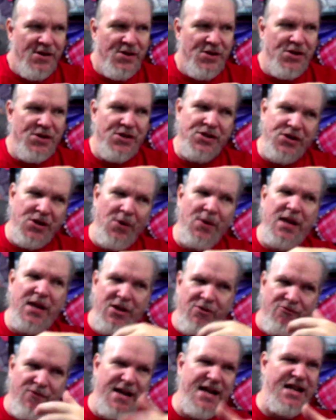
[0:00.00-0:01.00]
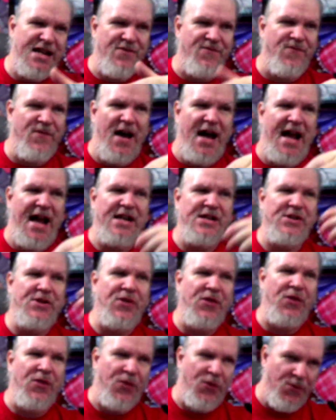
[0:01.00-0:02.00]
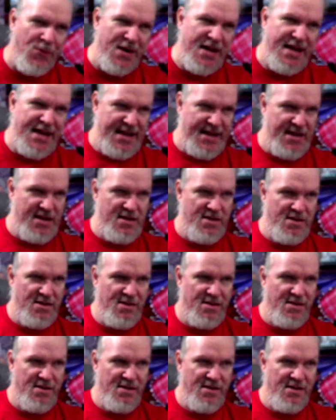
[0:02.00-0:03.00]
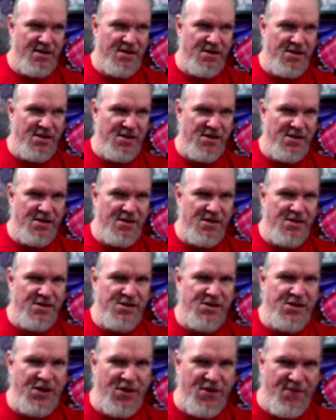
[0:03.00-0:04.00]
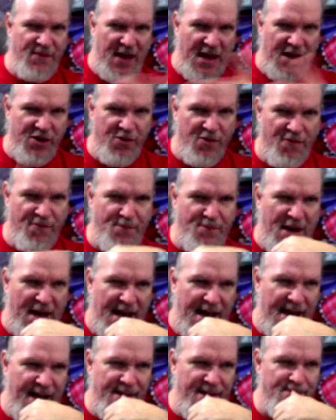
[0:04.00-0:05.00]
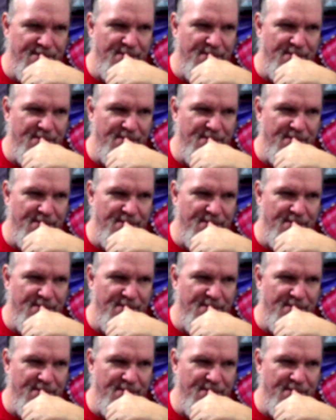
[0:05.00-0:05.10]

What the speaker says: So he redefined 3 to the value of pi.